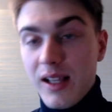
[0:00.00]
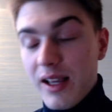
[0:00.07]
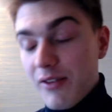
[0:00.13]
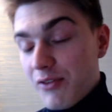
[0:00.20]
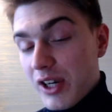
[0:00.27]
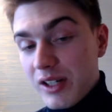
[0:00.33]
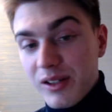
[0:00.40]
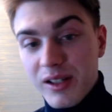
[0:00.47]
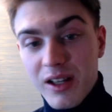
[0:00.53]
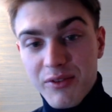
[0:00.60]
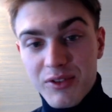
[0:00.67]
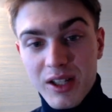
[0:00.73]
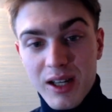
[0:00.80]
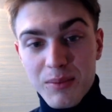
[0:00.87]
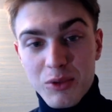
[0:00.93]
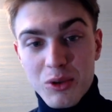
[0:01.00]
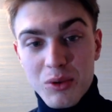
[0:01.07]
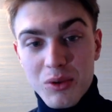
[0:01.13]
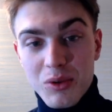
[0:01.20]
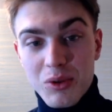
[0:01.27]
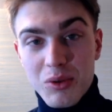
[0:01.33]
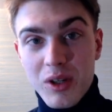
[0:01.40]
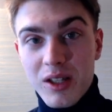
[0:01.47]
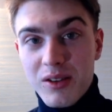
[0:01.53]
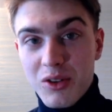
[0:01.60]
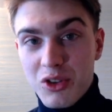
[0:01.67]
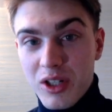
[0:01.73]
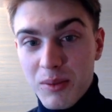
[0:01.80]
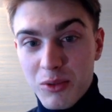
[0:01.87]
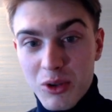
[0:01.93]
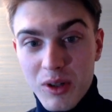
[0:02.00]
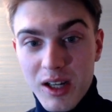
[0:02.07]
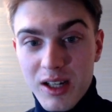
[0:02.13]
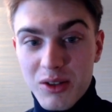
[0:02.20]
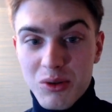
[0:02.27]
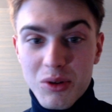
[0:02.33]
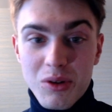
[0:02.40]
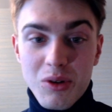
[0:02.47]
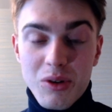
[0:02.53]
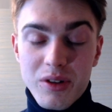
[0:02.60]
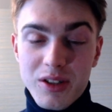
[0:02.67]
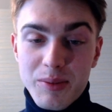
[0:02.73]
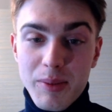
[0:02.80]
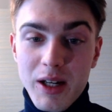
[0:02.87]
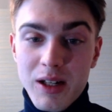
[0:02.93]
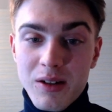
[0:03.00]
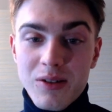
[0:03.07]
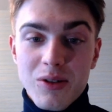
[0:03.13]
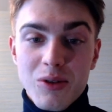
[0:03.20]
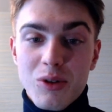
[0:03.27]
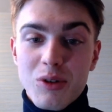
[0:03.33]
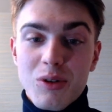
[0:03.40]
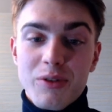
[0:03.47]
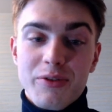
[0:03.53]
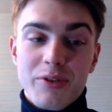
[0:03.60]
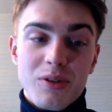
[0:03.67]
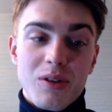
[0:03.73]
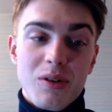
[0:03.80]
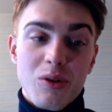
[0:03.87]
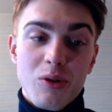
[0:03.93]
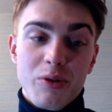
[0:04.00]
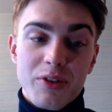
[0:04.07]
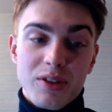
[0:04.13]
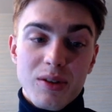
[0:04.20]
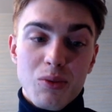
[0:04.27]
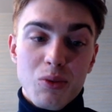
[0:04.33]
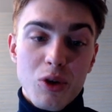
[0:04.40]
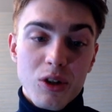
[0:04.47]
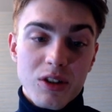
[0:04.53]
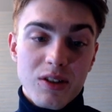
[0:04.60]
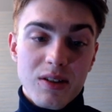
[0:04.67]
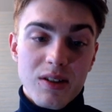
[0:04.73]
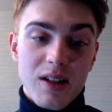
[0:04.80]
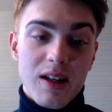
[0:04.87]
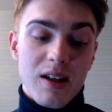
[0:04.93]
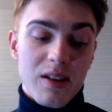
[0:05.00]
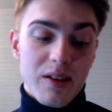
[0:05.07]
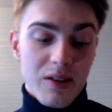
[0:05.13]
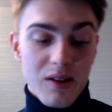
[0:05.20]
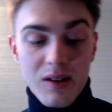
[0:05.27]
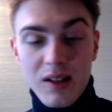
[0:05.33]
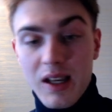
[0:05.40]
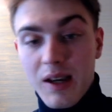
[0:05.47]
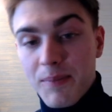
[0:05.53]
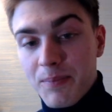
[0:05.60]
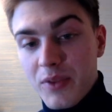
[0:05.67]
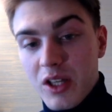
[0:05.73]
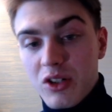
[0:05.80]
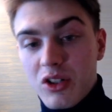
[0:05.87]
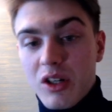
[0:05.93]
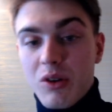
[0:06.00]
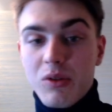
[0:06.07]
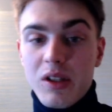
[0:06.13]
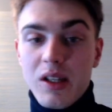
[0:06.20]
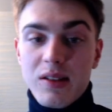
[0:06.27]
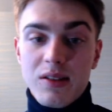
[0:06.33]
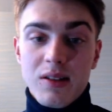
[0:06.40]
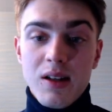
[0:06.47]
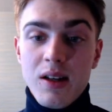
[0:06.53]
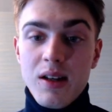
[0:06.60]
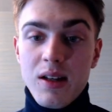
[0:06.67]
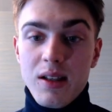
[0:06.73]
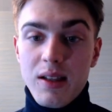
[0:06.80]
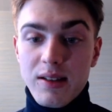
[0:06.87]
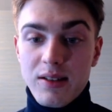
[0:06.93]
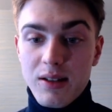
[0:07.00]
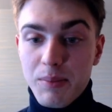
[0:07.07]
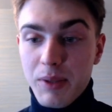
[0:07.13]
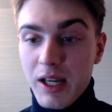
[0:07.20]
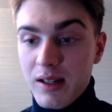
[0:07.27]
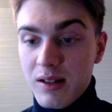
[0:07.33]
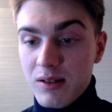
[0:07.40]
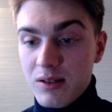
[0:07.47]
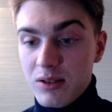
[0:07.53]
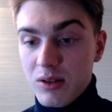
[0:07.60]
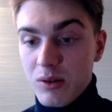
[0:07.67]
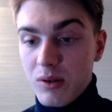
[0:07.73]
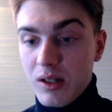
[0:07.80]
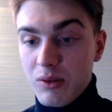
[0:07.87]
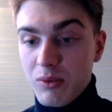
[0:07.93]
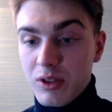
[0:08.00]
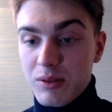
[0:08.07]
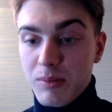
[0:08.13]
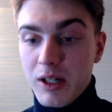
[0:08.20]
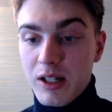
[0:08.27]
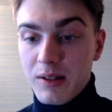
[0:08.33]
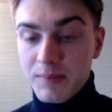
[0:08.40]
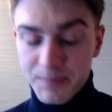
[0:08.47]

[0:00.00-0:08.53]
finally have time to hit the gym tonight or the spa, or go for some walks. And yeah, in general, that's the plan. So that was my